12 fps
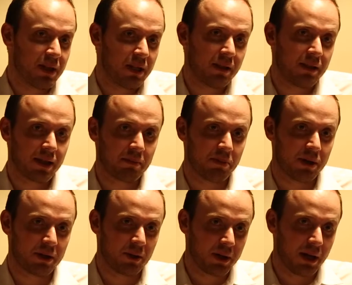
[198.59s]
anything
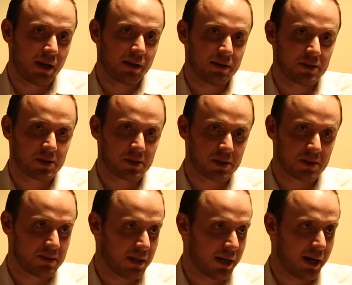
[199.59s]
but, okay, this
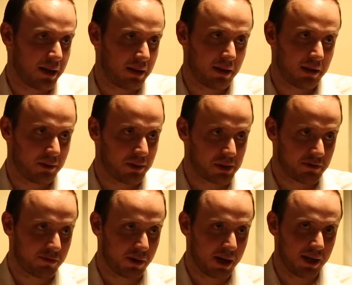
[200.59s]
is the guy that I know as a
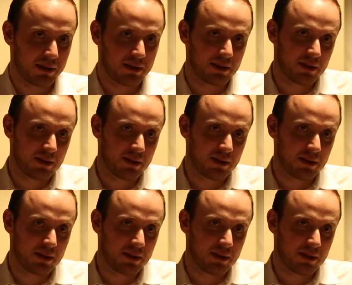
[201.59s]
friend,